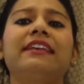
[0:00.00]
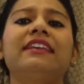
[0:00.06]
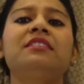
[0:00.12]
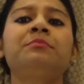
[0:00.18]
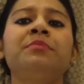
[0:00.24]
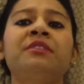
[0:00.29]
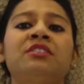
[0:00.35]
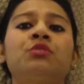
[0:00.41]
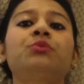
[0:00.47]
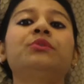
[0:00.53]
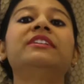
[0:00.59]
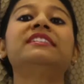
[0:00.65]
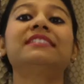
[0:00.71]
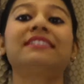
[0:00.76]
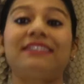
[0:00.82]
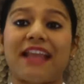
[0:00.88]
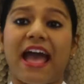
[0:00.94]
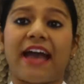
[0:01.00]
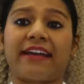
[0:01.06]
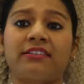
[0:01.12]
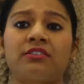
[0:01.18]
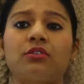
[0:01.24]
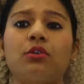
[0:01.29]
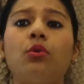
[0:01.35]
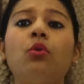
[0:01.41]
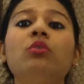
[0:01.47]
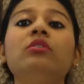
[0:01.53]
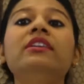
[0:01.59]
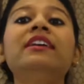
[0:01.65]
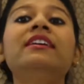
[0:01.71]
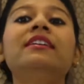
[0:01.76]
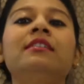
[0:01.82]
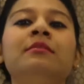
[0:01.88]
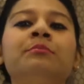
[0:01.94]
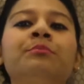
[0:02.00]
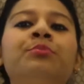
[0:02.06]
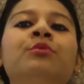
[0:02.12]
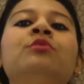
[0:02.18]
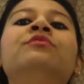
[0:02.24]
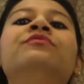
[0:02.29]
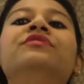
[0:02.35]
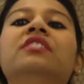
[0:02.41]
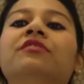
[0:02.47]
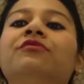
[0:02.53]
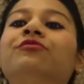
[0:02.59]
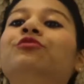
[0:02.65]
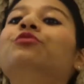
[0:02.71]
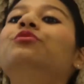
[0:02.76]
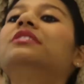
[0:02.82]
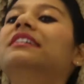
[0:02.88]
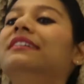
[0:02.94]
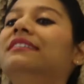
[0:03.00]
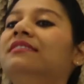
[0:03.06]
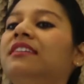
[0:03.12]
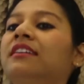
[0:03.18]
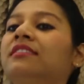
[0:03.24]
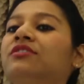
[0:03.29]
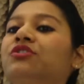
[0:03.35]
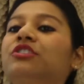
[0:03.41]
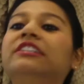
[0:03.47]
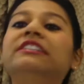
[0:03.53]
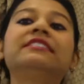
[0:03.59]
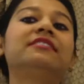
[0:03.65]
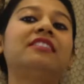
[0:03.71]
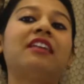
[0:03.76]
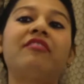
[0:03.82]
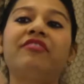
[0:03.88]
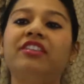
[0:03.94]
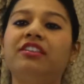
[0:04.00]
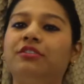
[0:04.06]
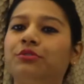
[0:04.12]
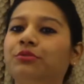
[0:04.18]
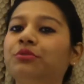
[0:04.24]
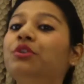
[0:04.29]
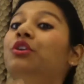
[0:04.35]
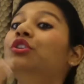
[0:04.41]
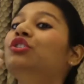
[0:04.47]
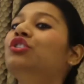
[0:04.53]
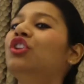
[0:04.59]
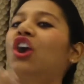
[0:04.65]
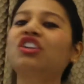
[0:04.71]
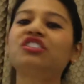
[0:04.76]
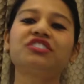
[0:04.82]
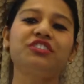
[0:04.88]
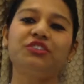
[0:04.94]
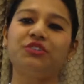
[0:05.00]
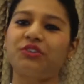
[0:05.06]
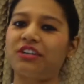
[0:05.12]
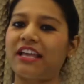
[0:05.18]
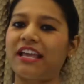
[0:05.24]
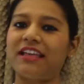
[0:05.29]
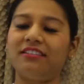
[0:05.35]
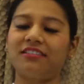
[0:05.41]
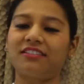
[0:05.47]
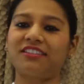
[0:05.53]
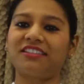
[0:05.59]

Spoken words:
in-between snacks only improve the food industry's revenue, not your health.